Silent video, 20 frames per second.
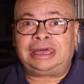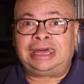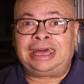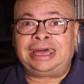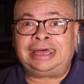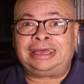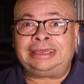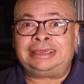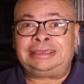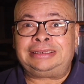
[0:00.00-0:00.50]

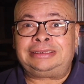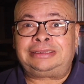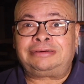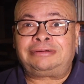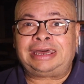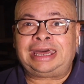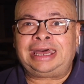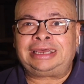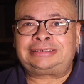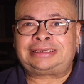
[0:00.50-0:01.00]
And
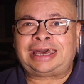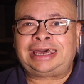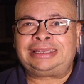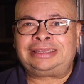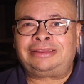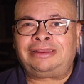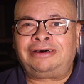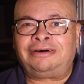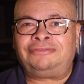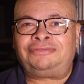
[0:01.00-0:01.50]
as I
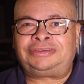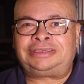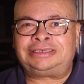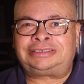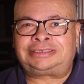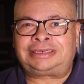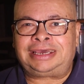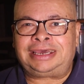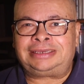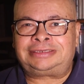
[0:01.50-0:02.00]
love to
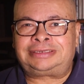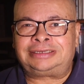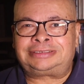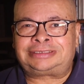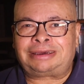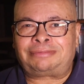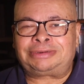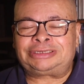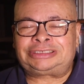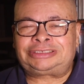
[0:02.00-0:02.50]
say,
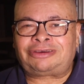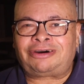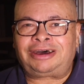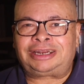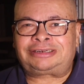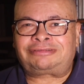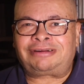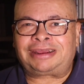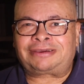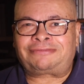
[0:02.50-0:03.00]
since I'm a
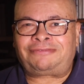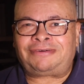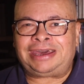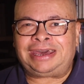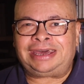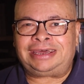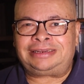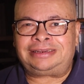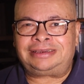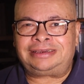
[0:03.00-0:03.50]
Star Trek
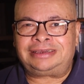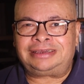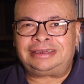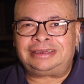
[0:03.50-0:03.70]
fan,